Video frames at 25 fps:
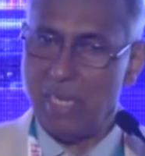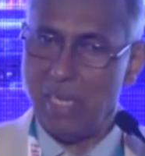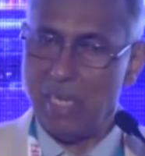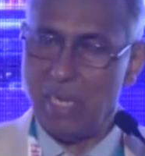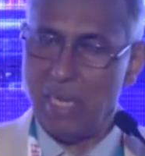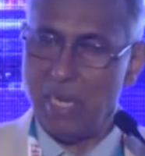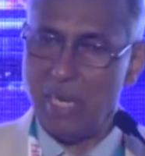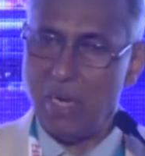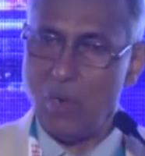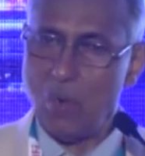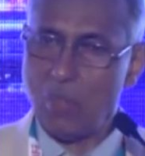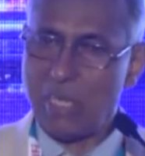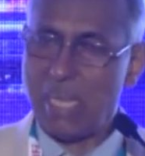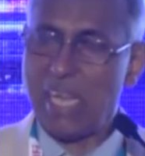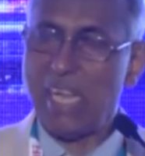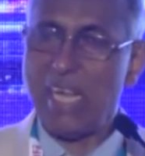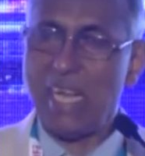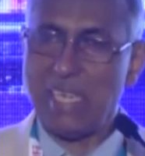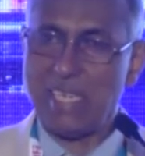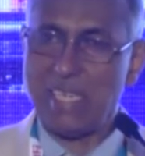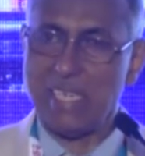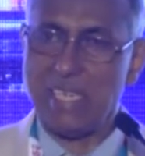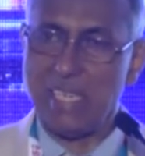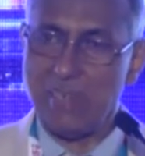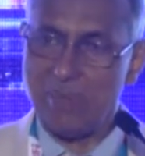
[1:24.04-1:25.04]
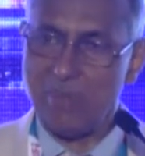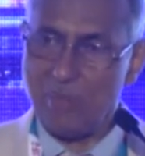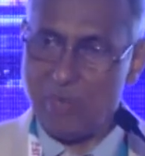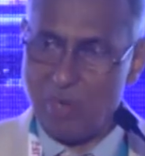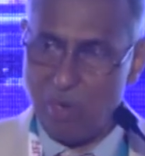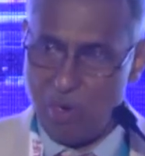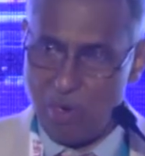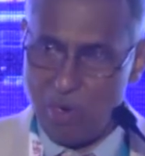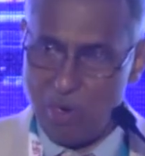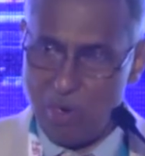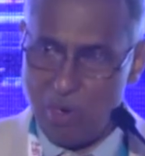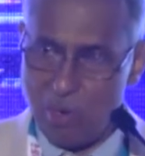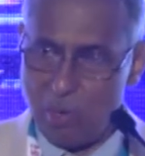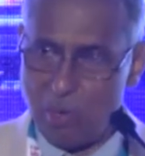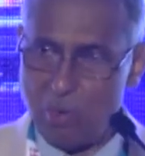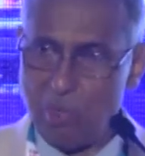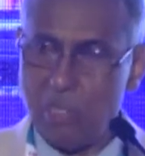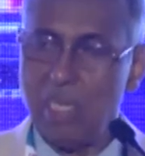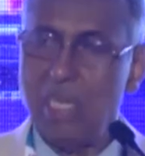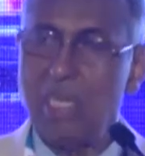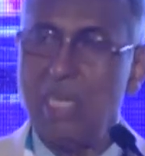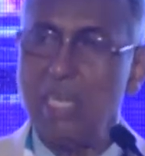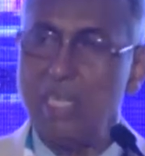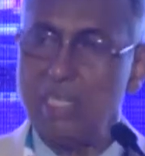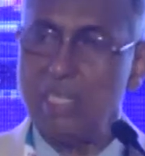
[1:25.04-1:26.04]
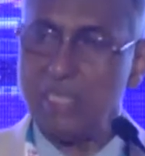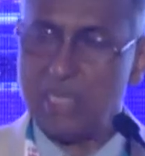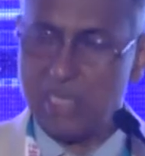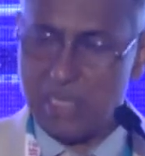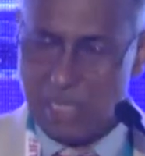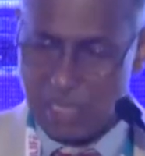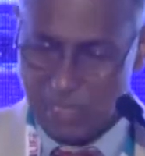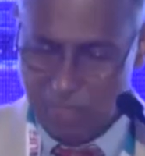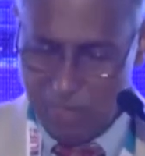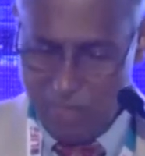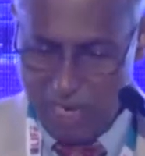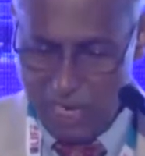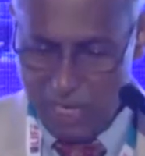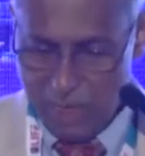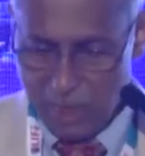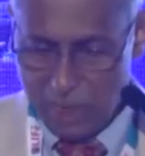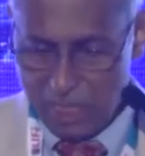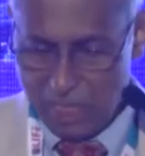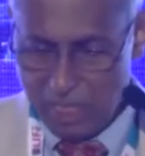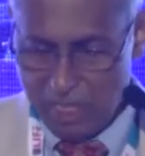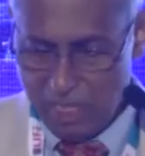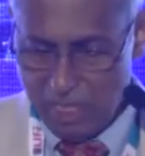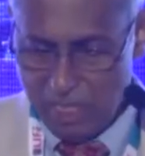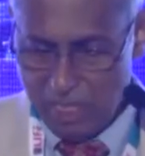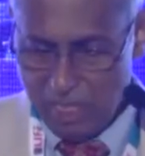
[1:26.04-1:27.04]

Looking at it, we all know circulation